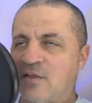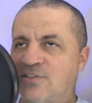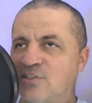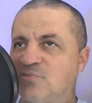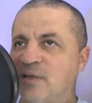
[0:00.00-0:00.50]

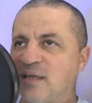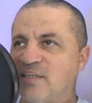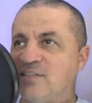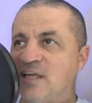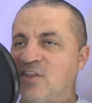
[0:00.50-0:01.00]
excuse me,
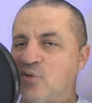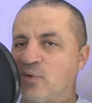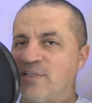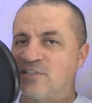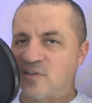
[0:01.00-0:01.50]

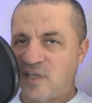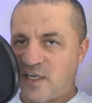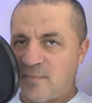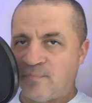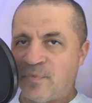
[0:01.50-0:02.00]
EC3's
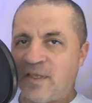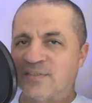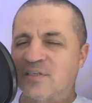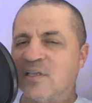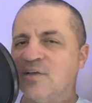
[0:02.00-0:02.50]
theme
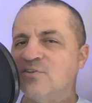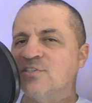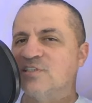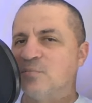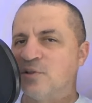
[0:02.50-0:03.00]
is a little
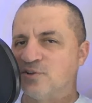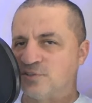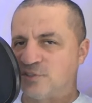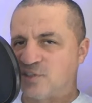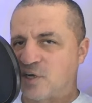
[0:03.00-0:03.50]
similar
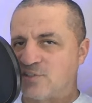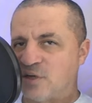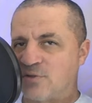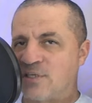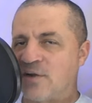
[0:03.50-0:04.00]
to Josh
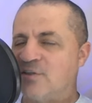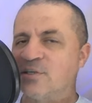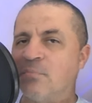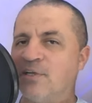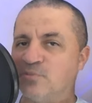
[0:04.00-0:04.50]
Alexander. It's
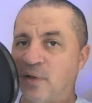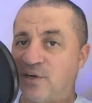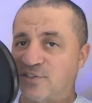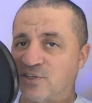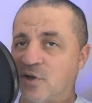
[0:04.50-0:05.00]
a much
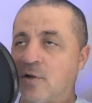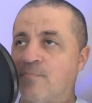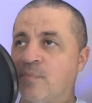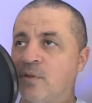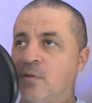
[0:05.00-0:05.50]
better song,
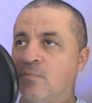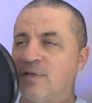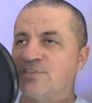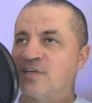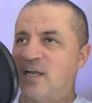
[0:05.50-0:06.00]

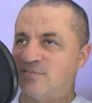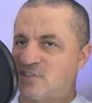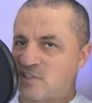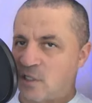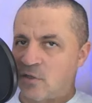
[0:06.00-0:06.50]
but it's kind of
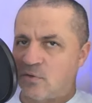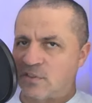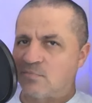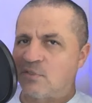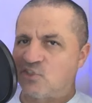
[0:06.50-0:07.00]
slow and
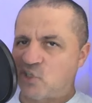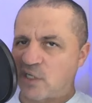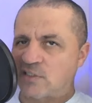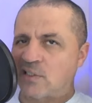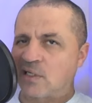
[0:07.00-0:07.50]
it's
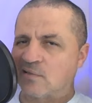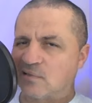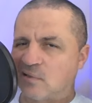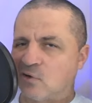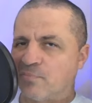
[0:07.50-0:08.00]
majestic. It's
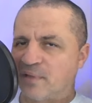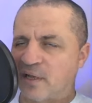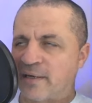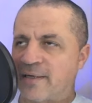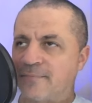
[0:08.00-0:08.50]
a little
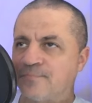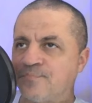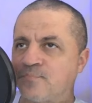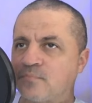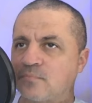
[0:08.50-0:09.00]
plotting
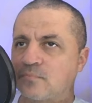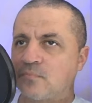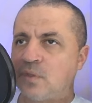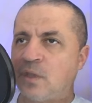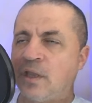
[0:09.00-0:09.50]

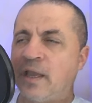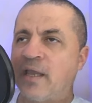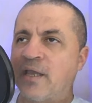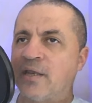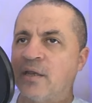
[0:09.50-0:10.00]

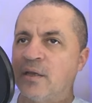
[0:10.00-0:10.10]
and